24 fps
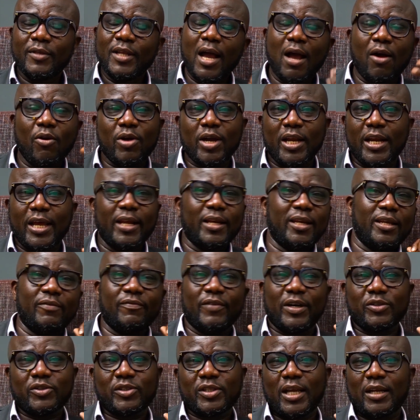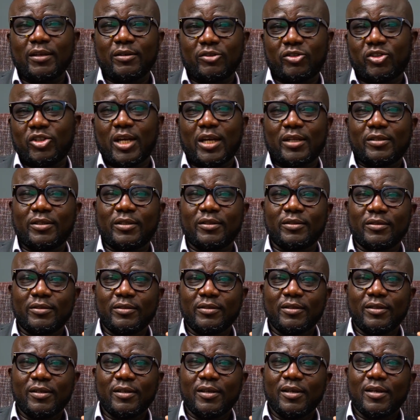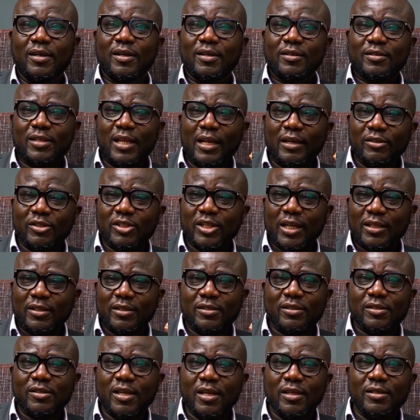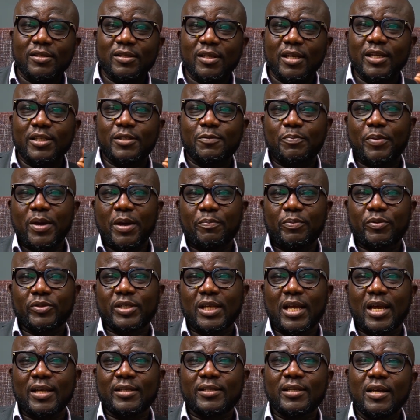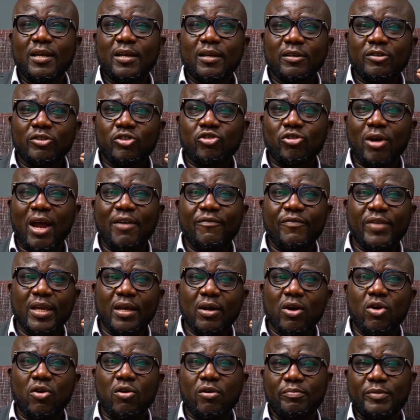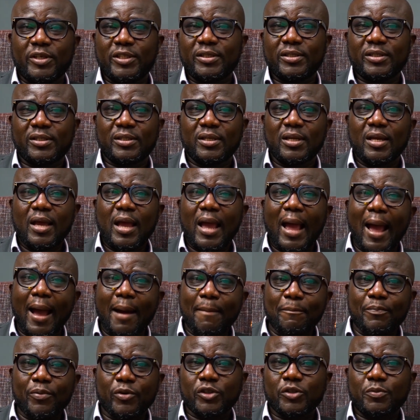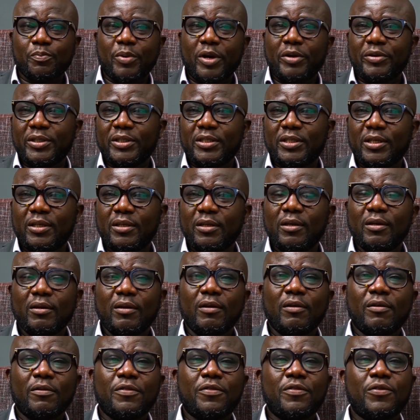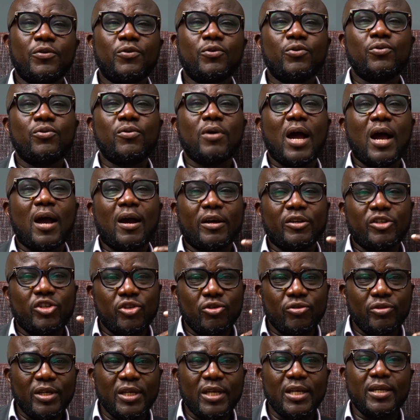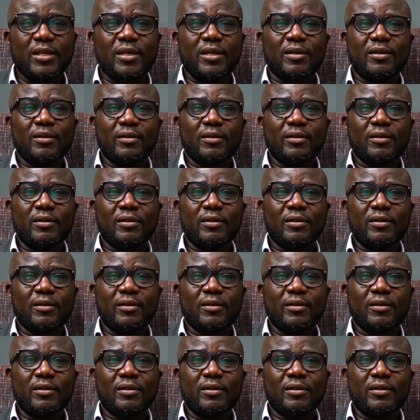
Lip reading: How can I leave out Standard Chartered? Standard Chartered states its purpose as driving commerce and prosperity through our unique